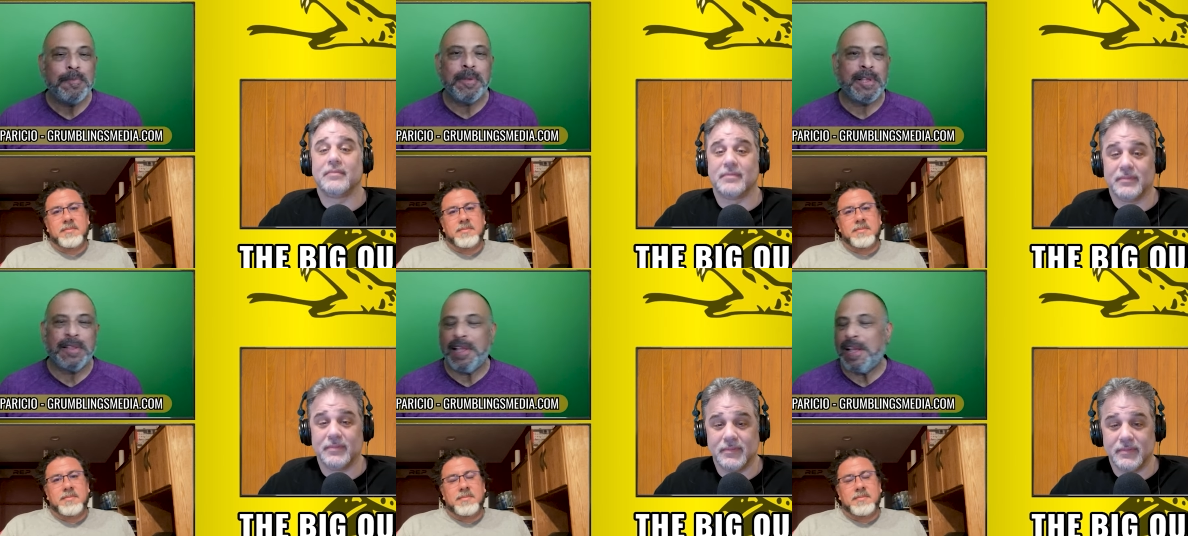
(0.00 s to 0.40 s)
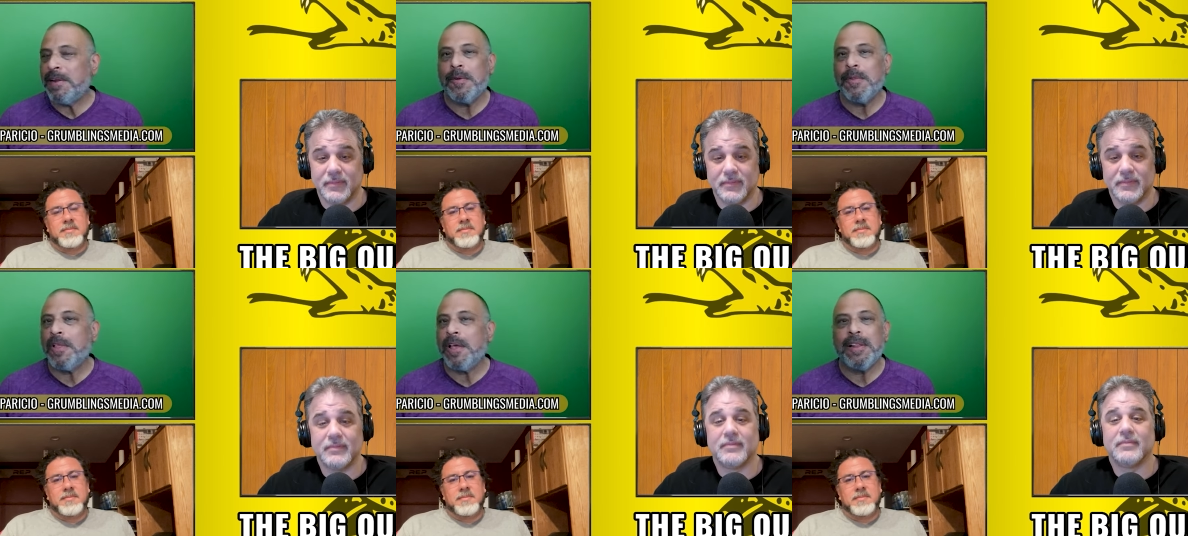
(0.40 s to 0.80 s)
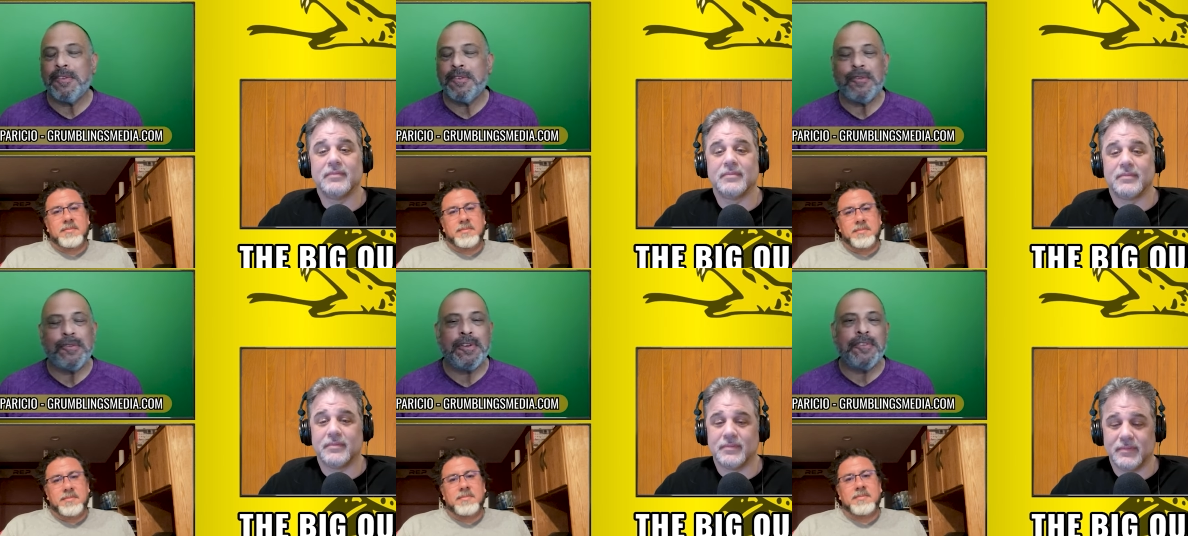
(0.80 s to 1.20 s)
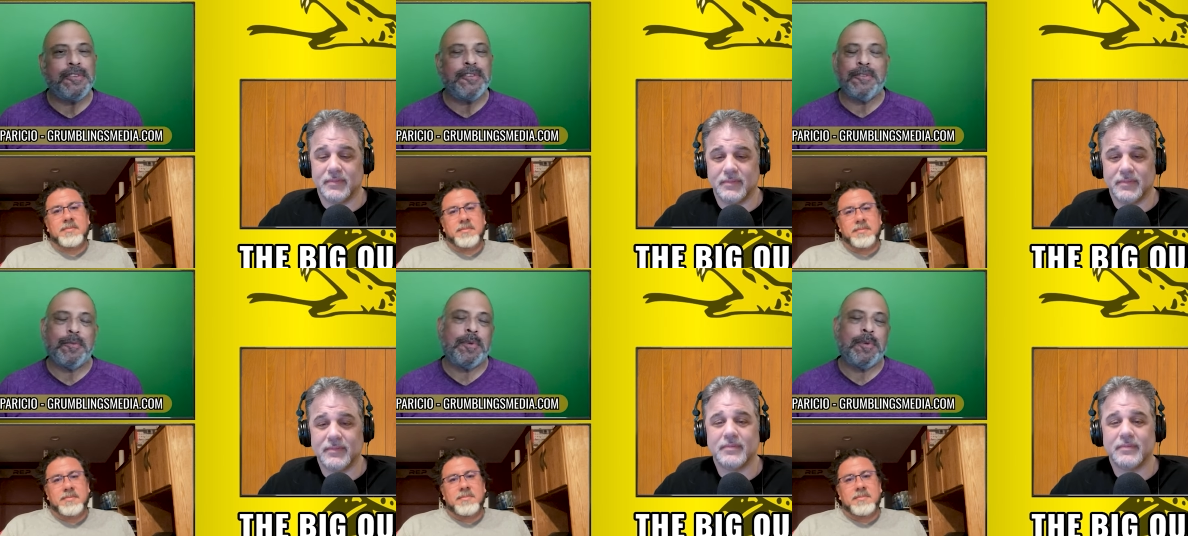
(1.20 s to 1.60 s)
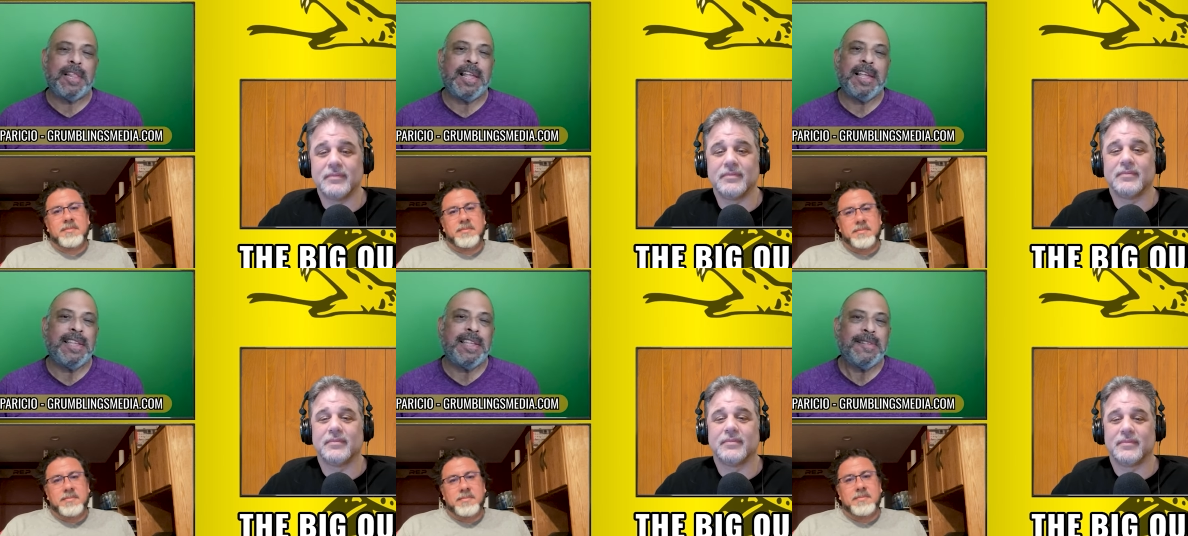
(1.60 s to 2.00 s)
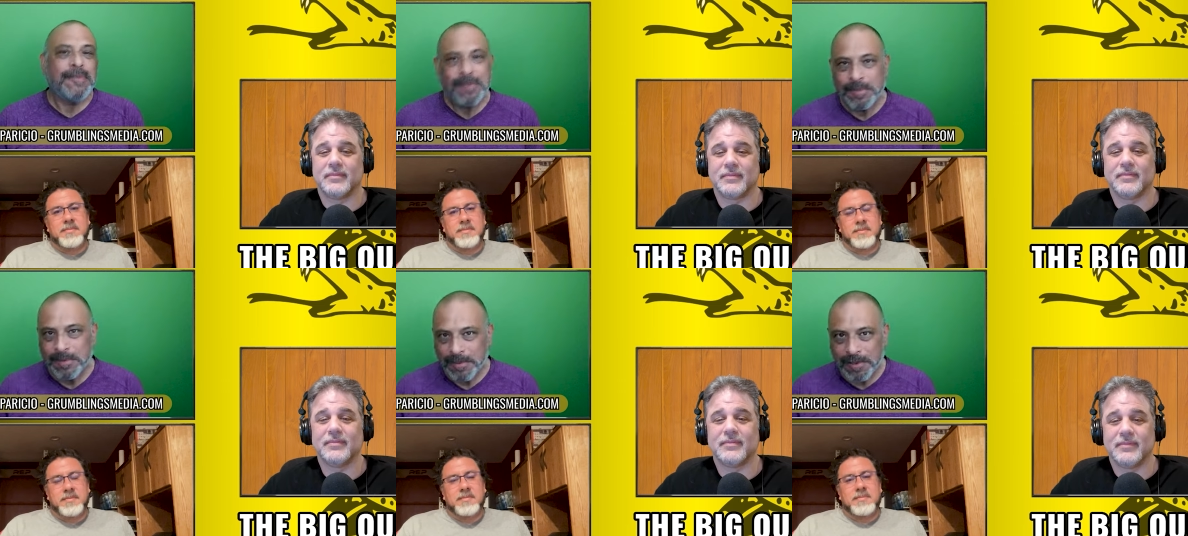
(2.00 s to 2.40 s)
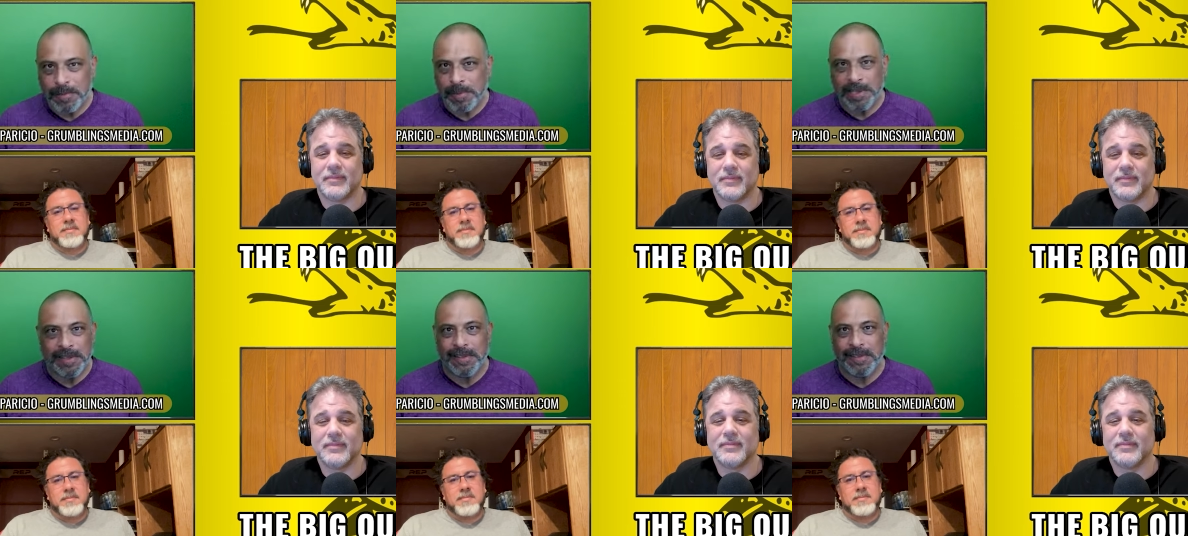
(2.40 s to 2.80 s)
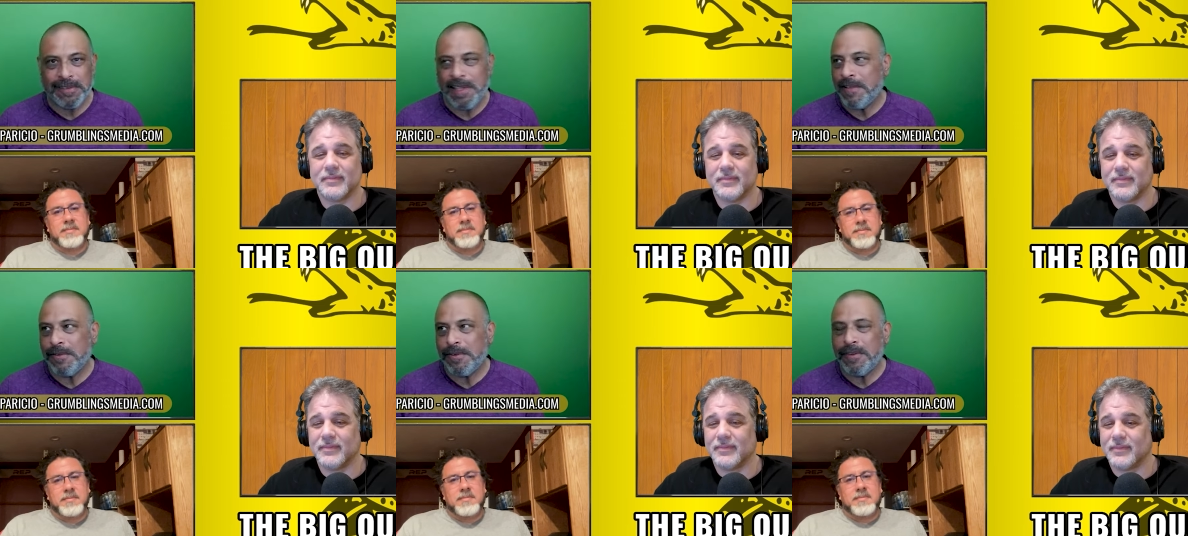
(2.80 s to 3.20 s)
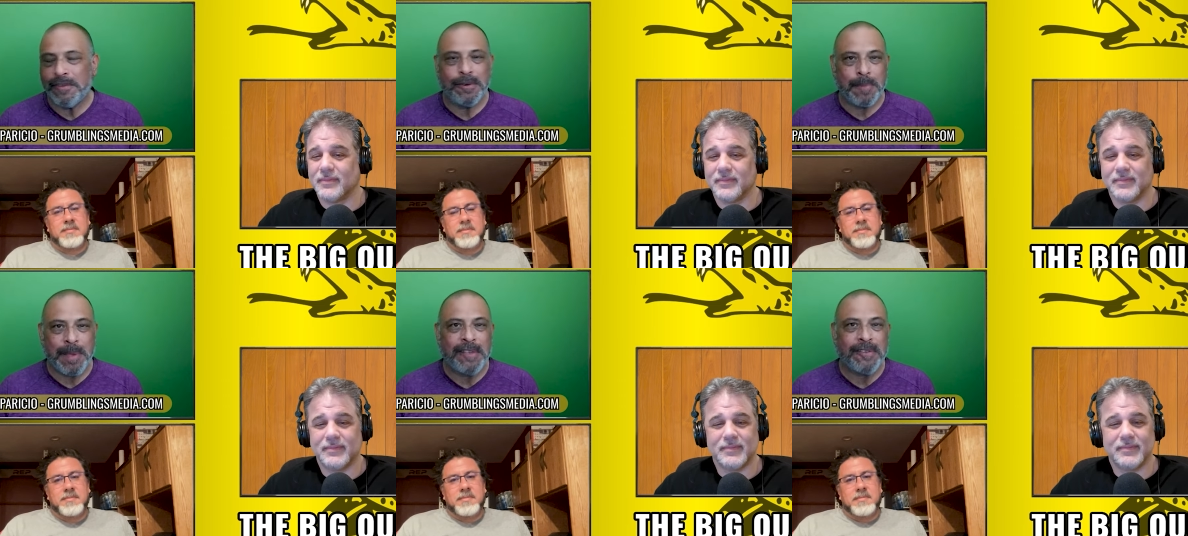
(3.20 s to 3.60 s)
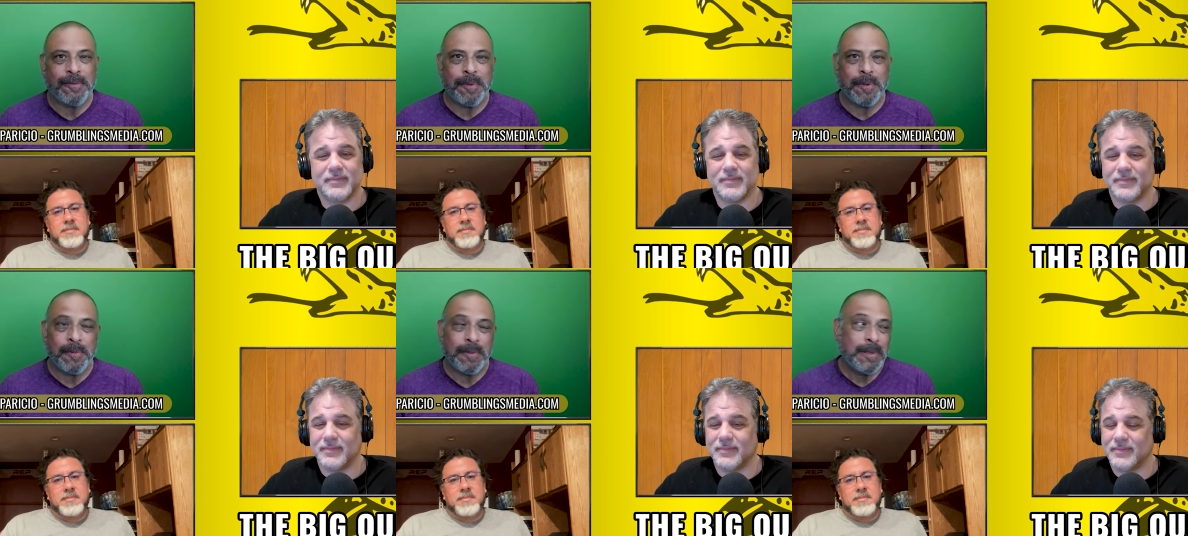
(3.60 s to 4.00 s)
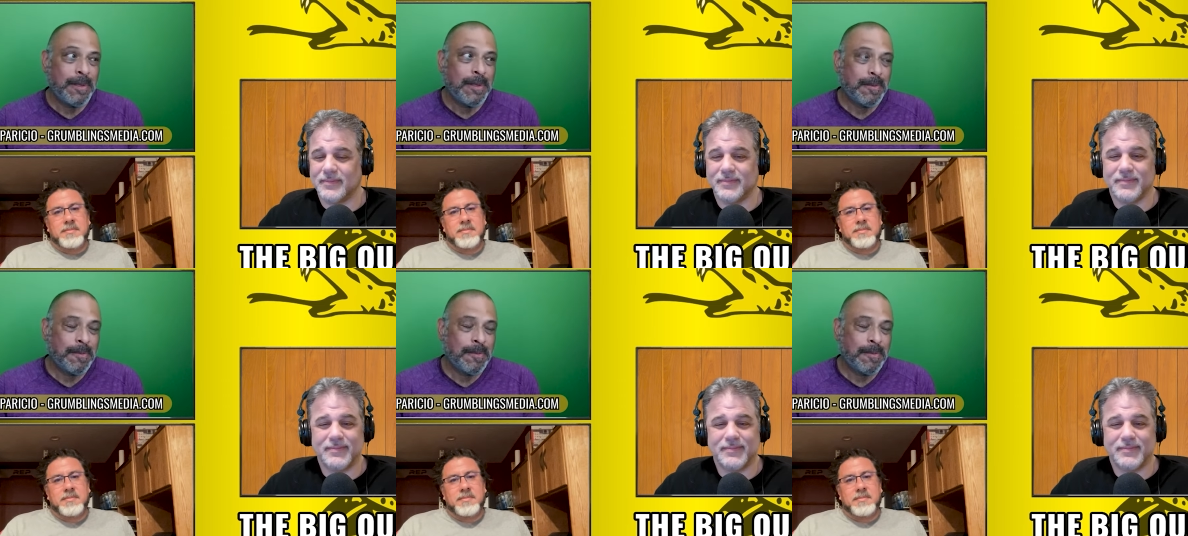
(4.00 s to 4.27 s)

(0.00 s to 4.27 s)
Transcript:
Speaker 1: But I know a lot of the traditionists wouldn't like it just because it's not traditional basketball.